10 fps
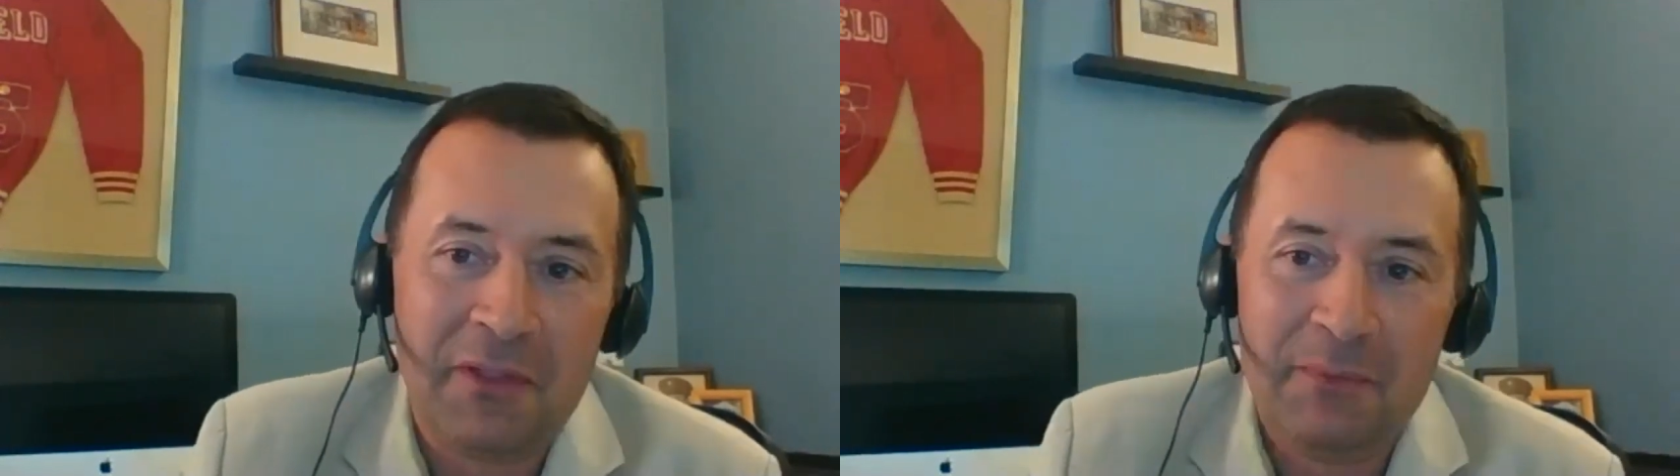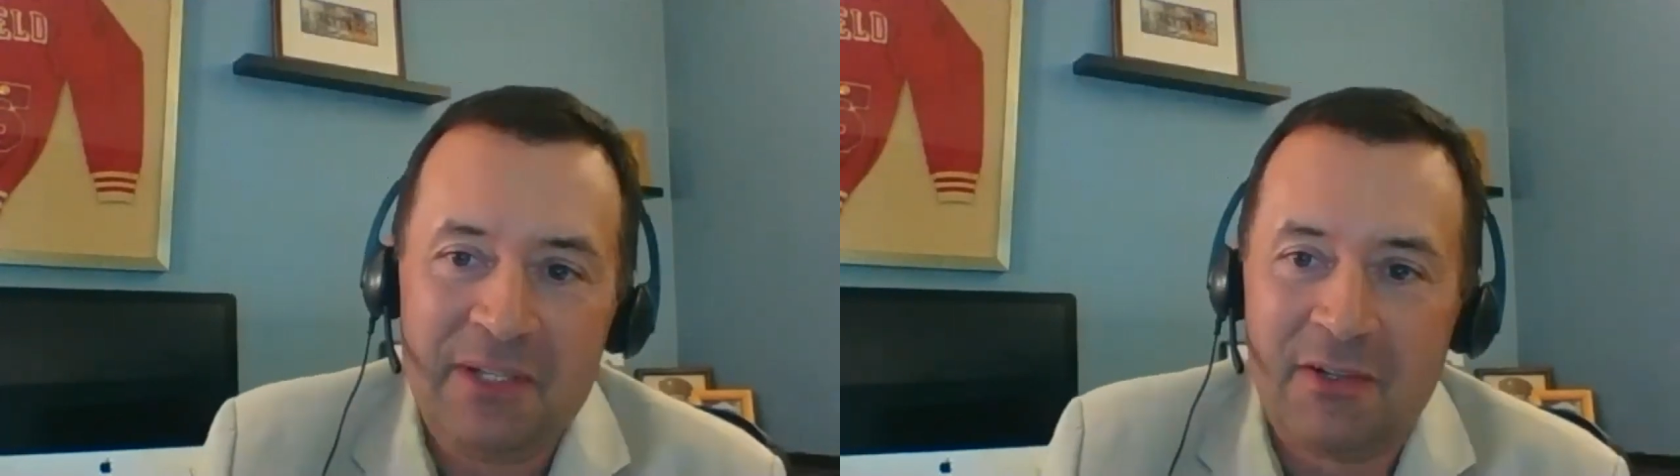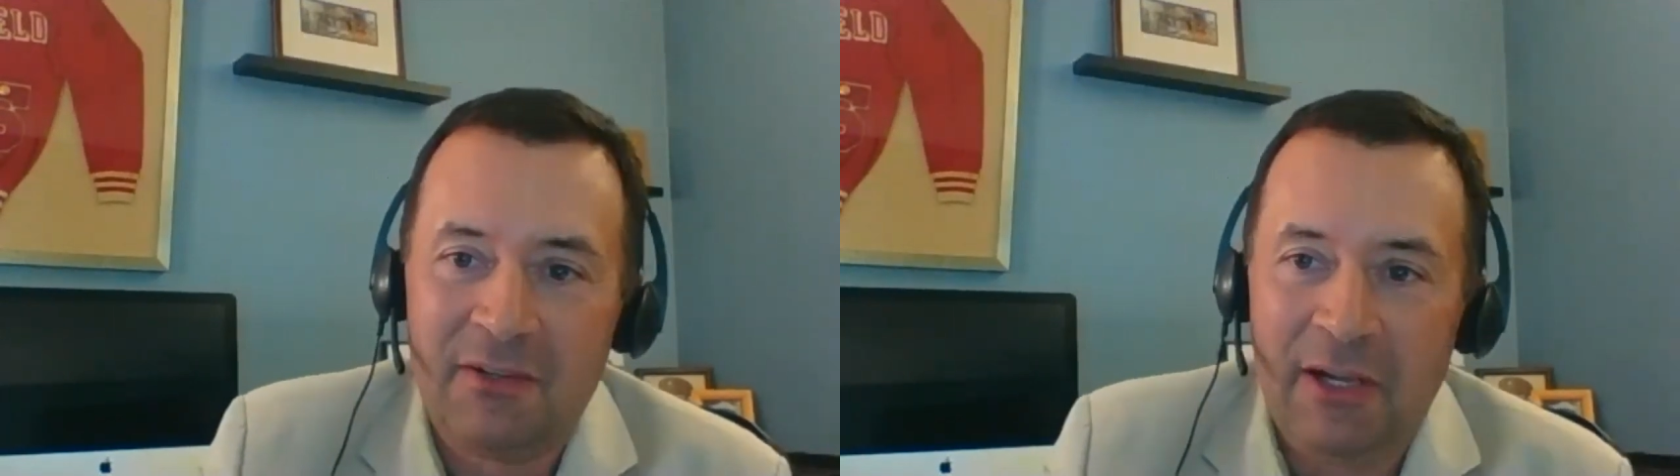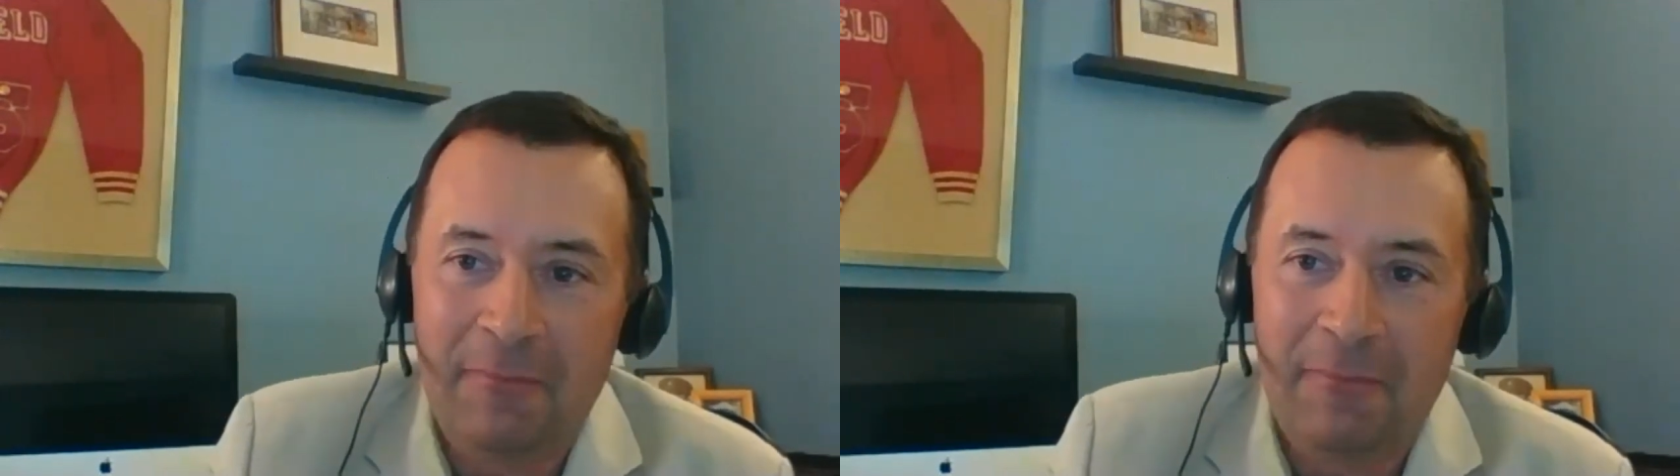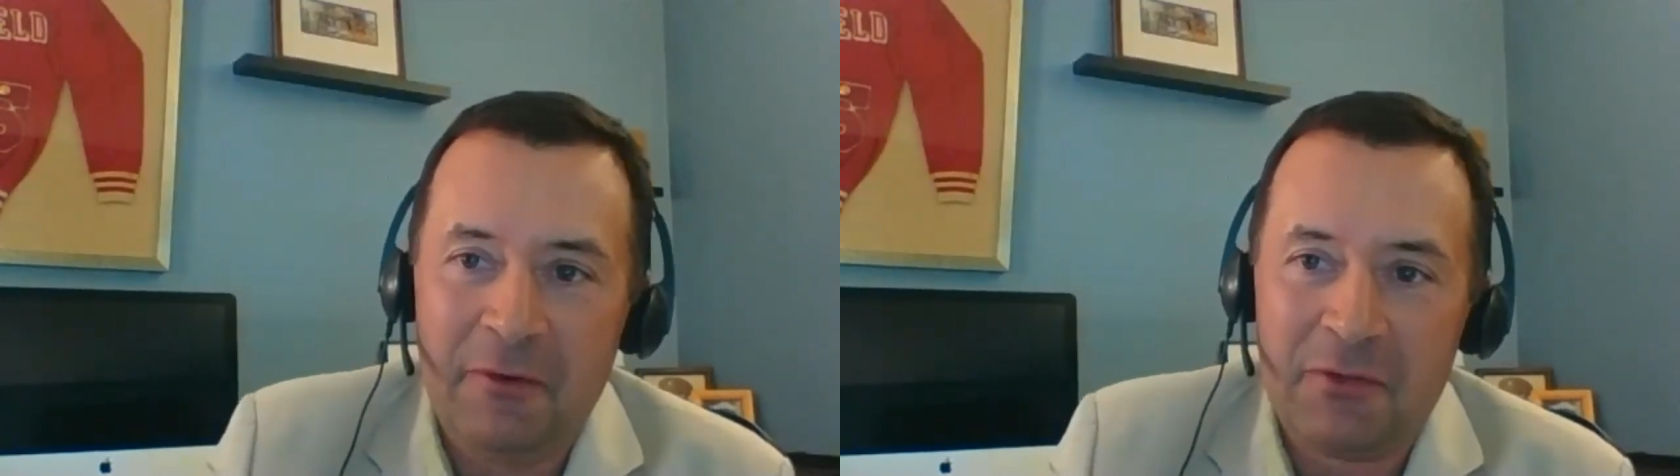and we certainly
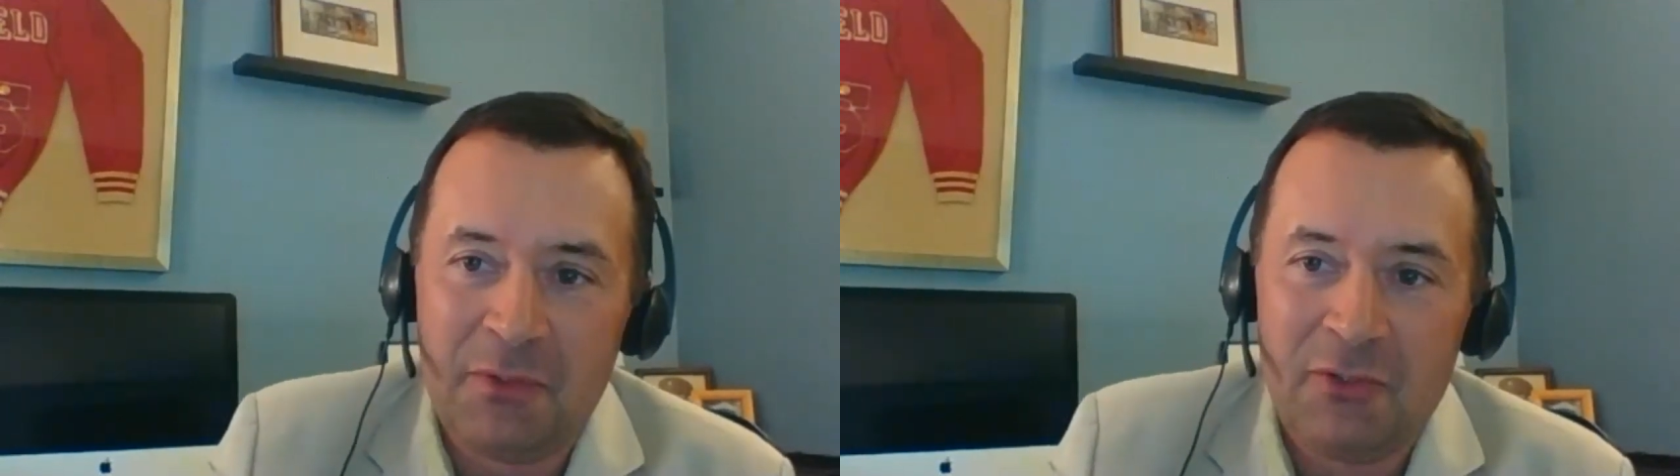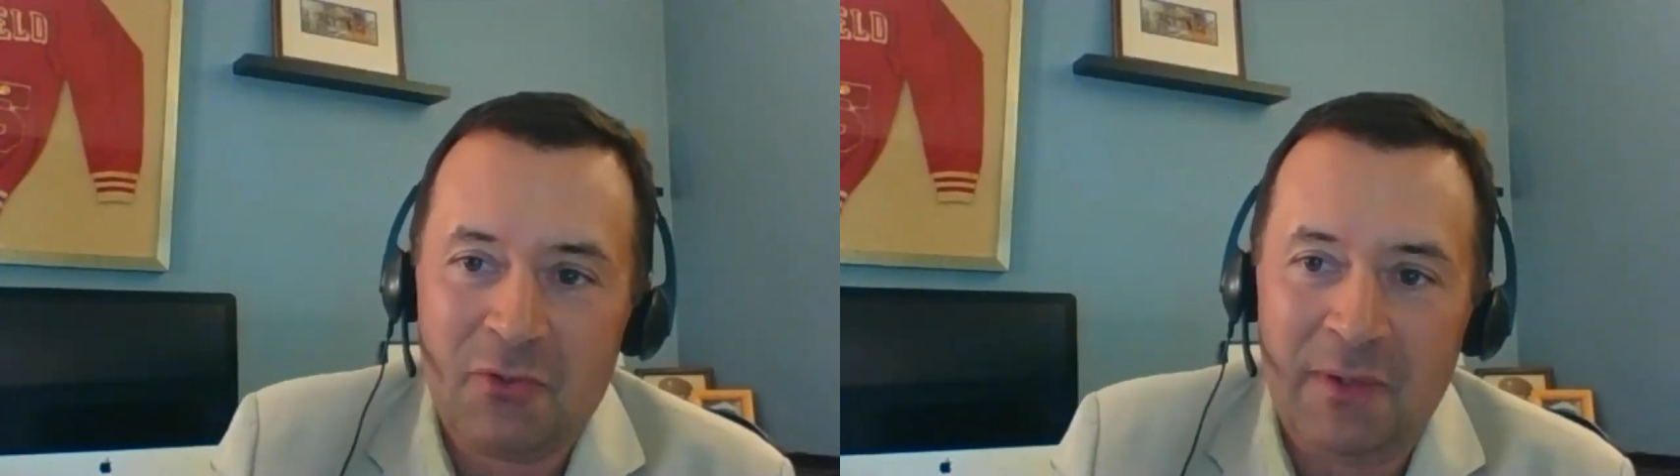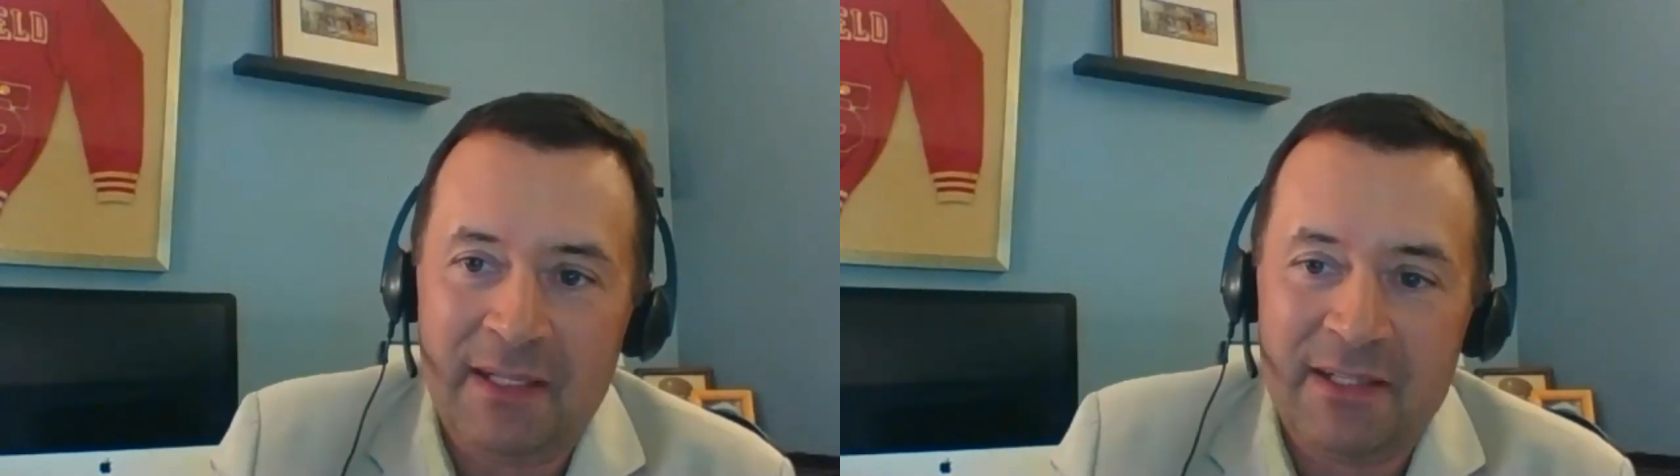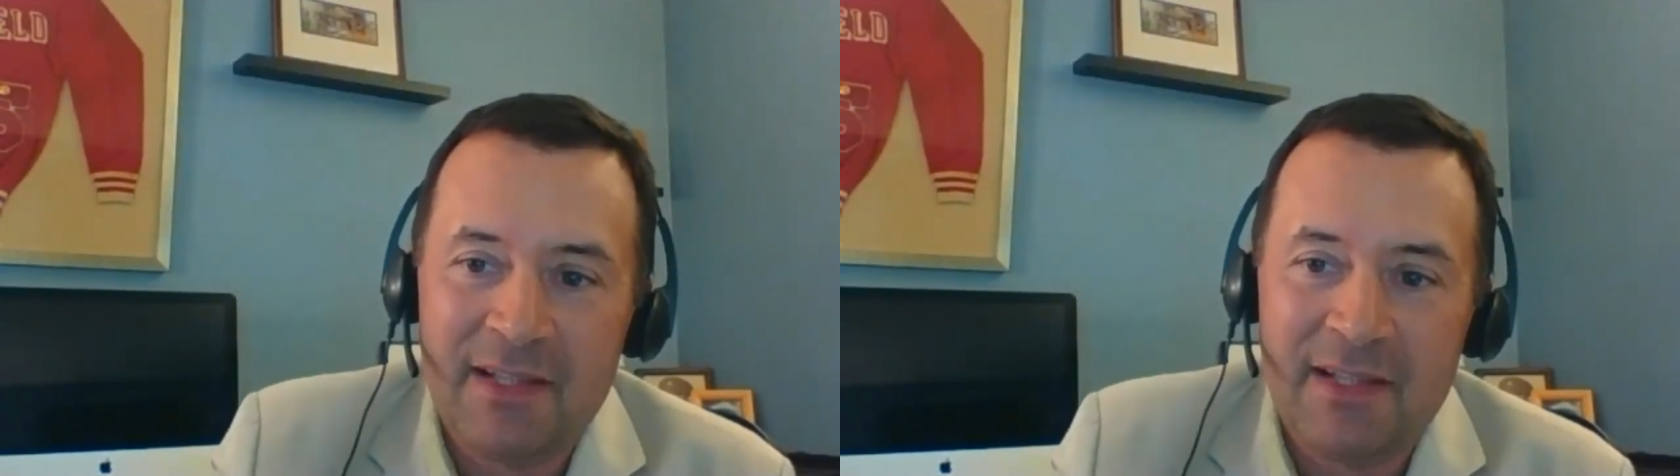hope folks will join us.